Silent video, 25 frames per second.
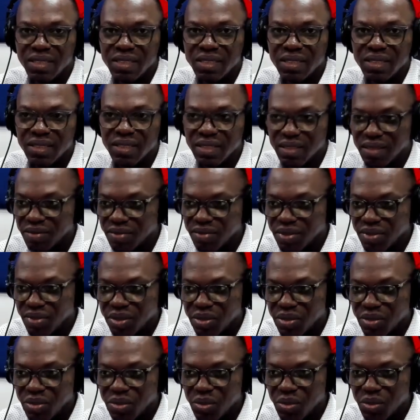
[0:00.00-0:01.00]
in a very
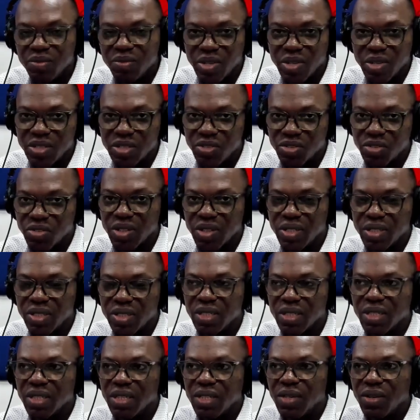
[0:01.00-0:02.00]
good restaurant,
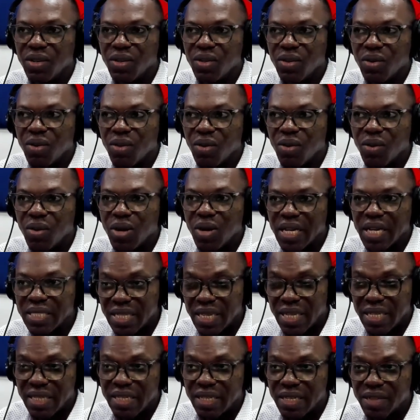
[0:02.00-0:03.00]
or
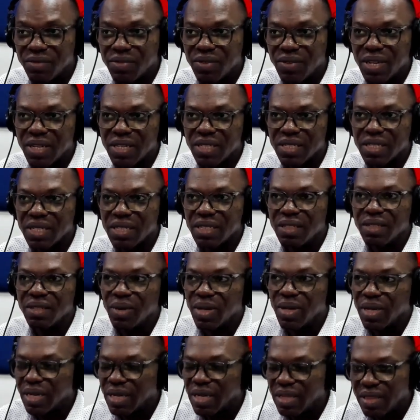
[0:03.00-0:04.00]
attend a function
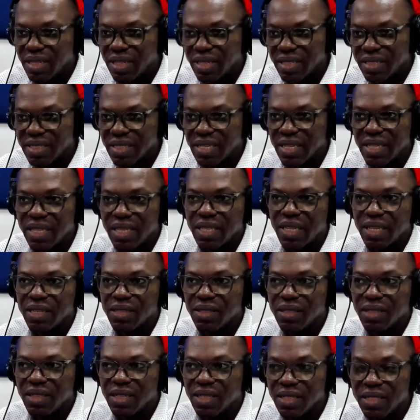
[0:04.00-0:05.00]
where they say that
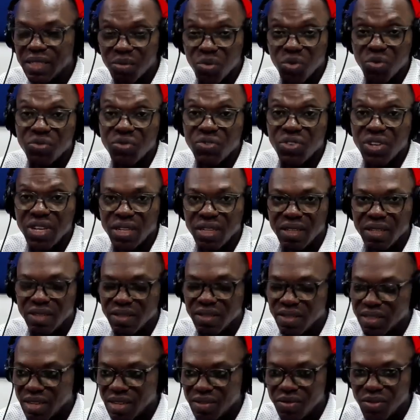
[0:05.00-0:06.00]
it is buffet,
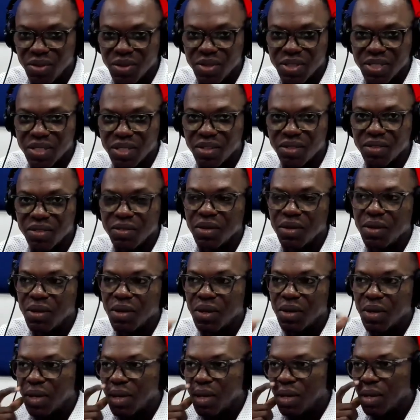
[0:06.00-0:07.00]
serve yourself.
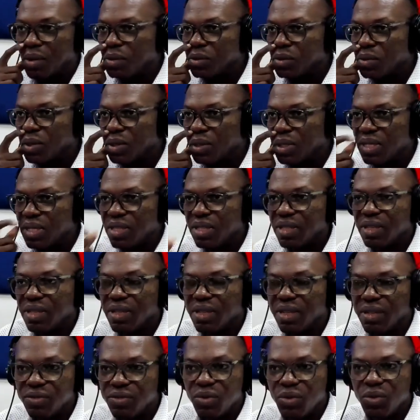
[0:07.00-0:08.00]
Usually
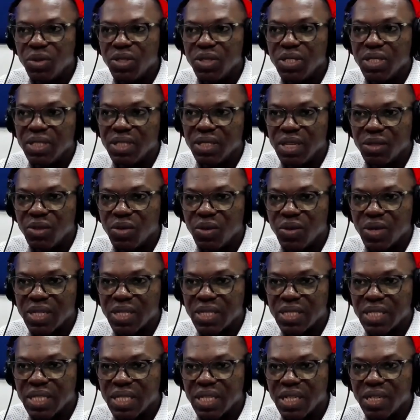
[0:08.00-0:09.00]
the food that you are
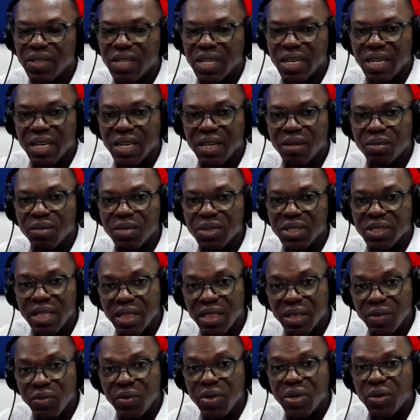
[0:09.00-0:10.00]
served comes in
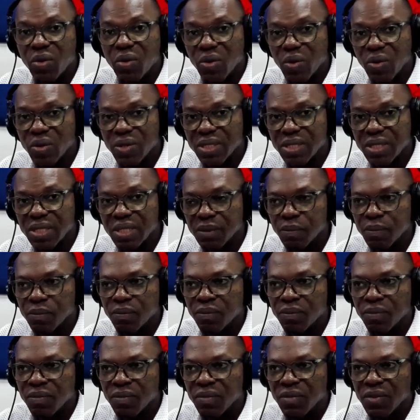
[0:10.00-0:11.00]
3 courses.
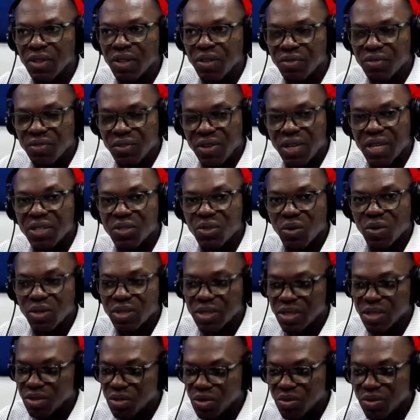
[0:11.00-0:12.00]
The first
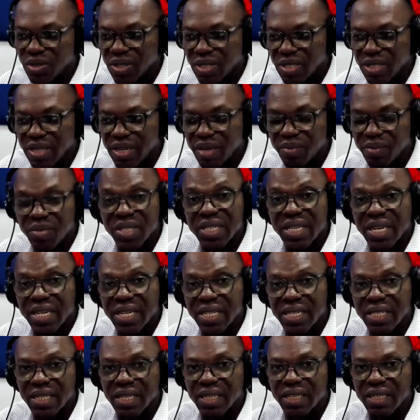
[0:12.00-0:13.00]
course is usually the
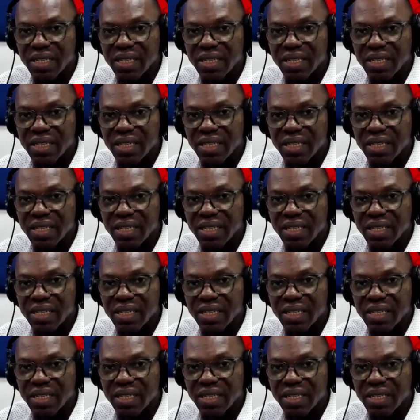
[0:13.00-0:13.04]
appetizer,